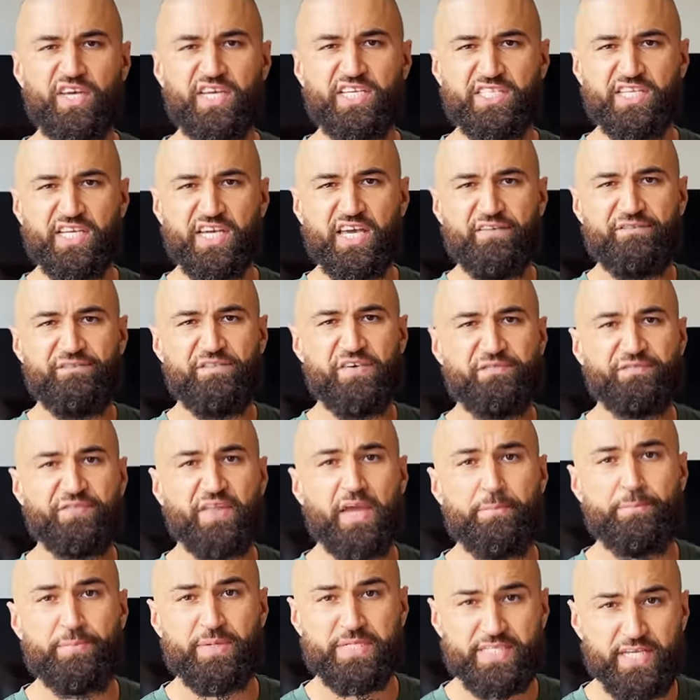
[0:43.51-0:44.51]
You get
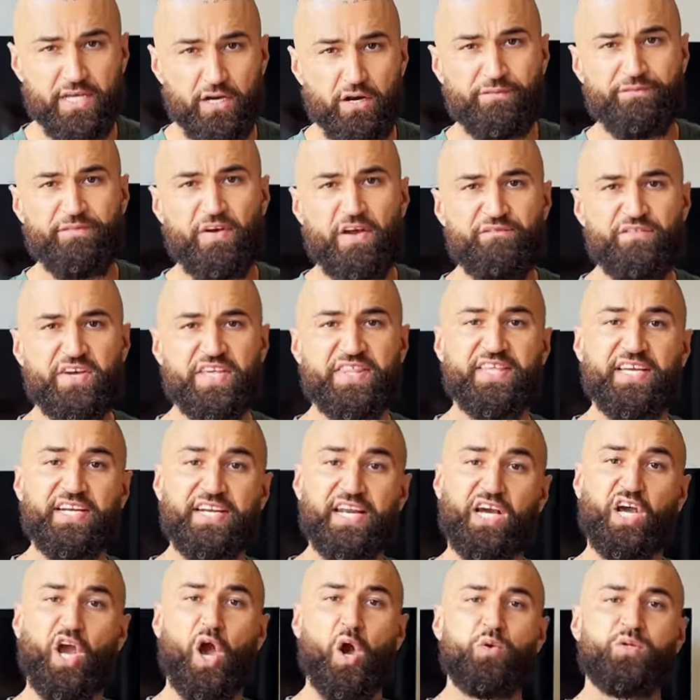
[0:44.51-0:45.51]
15% off everything.
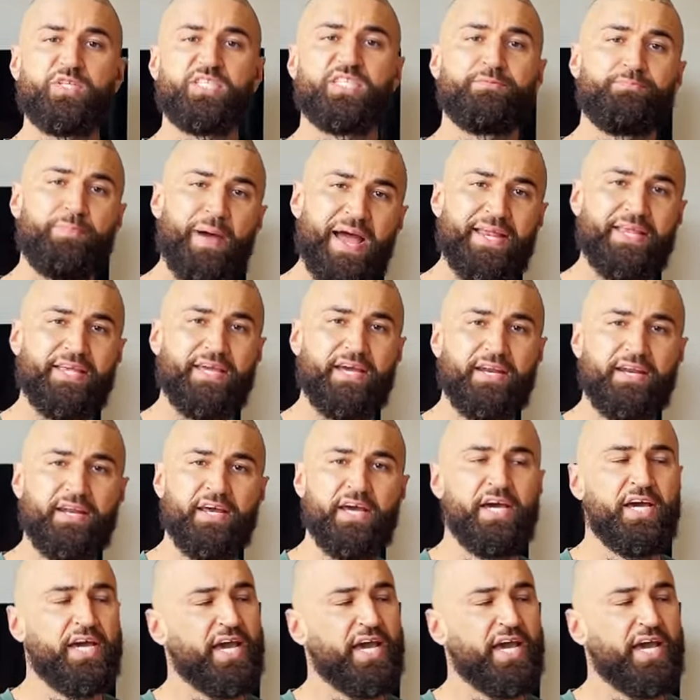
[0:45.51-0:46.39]
The code's Spanian.